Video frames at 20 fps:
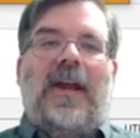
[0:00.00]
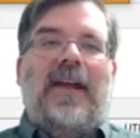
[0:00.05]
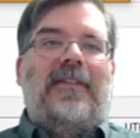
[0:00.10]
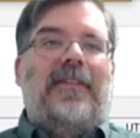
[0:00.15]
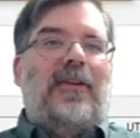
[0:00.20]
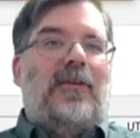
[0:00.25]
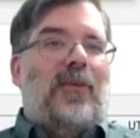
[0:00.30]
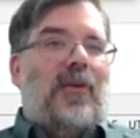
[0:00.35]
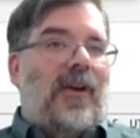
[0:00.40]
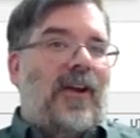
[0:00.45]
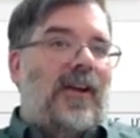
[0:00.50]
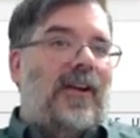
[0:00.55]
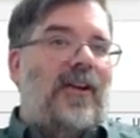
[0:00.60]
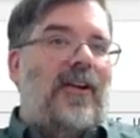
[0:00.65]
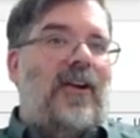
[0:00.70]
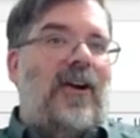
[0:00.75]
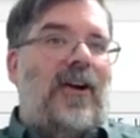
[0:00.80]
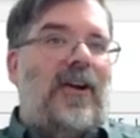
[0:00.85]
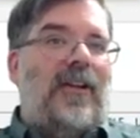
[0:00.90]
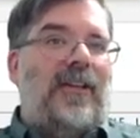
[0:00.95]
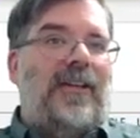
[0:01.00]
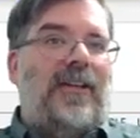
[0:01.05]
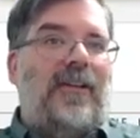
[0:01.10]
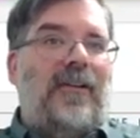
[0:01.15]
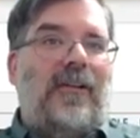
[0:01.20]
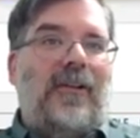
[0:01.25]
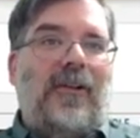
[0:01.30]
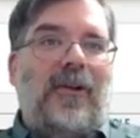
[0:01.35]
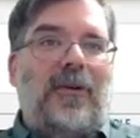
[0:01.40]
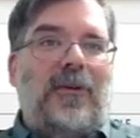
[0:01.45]
And then we're going to call it
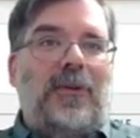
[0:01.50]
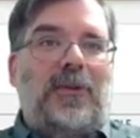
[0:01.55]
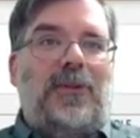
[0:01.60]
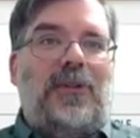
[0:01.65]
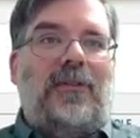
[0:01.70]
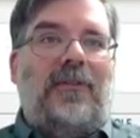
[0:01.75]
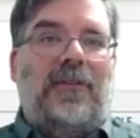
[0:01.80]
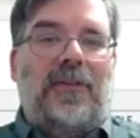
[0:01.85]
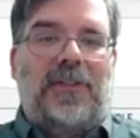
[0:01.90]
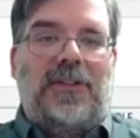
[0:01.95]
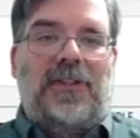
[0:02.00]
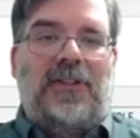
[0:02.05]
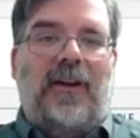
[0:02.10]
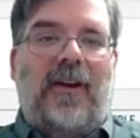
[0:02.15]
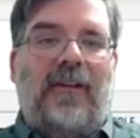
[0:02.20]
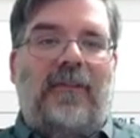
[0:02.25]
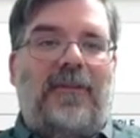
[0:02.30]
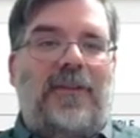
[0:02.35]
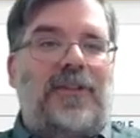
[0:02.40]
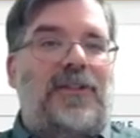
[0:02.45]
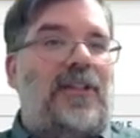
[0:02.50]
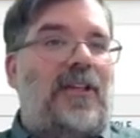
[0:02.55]
closed for Starfish